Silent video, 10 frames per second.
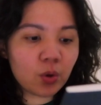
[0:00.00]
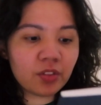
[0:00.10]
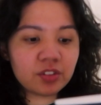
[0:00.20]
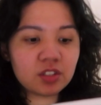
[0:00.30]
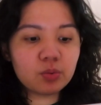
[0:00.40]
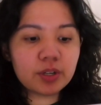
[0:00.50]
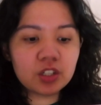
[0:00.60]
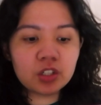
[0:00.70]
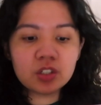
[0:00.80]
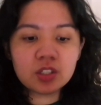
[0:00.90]
one, The Sea
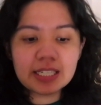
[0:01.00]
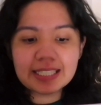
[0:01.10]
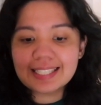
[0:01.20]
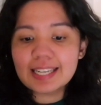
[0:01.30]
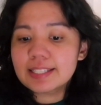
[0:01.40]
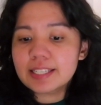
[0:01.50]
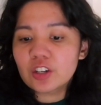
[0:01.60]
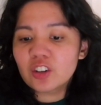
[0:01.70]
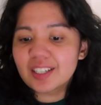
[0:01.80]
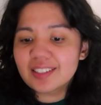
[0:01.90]
Raiders, it says
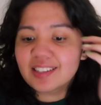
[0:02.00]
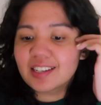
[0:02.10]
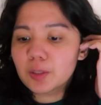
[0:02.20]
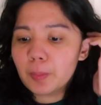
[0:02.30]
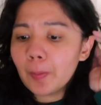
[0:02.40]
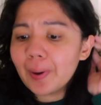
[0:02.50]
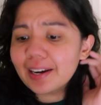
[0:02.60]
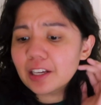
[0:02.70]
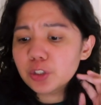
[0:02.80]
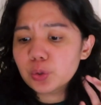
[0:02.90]
here it is a
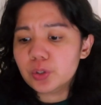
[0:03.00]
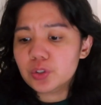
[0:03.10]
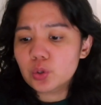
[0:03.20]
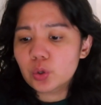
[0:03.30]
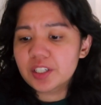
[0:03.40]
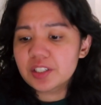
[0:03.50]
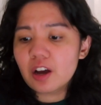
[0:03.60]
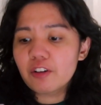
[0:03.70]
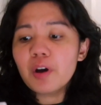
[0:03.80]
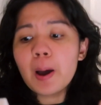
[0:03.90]
spellbinding short stories
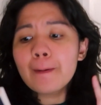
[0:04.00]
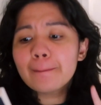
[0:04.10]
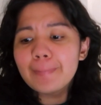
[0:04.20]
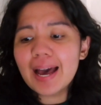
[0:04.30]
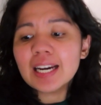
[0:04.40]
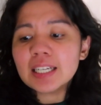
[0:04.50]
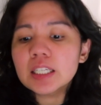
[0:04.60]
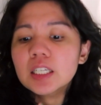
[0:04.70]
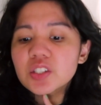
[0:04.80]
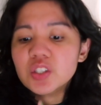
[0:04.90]
of
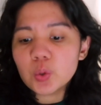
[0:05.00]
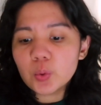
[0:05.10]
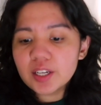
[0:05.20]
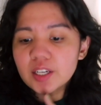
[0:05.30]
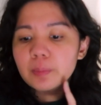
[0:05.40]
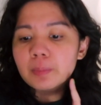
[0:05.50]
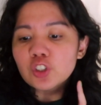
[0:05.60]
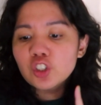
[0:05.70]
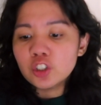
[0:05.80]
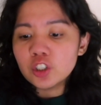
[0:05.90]
man-eating squid,
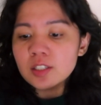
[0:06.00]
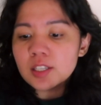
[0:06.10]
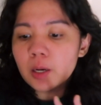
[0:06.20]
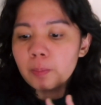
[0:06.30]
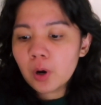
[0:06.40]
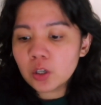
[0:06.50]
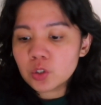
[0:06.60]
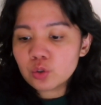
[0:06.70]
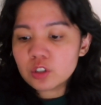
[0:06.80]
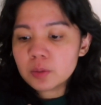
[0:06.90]
magicians, and
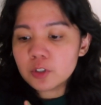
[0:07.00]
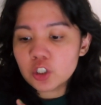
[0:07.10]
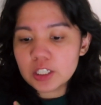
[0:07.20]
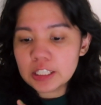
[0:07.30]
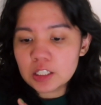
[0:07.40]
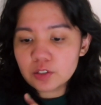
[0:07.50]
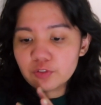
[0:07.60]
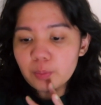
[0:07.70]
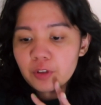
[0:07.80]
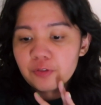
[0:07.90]
monstrous machines
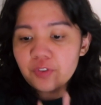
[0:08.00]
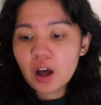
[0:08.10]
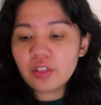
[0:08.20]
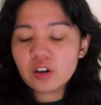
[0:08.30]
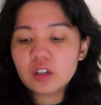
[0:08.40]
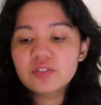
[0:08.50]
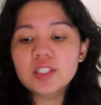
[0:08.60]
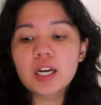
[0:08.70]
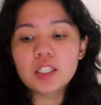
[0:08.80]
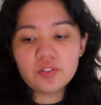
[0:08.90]
from the father of
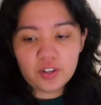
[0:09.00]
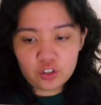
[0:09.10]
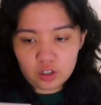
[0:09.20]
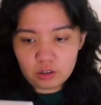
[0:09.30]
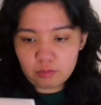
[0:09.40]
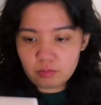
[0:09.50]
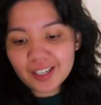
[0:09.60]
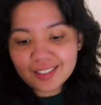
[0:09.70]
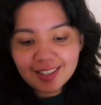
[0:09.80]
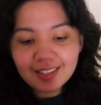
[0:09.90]
science fiction.
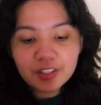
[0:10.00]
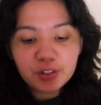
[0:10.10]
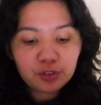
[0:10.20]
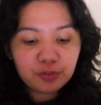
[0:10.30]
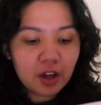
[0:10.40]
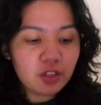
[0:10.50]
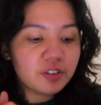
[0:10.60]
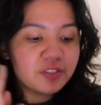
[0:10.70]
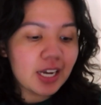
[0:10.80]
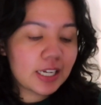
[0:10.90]
But it says here the
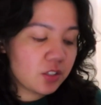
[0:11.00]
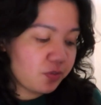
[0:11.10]
father of science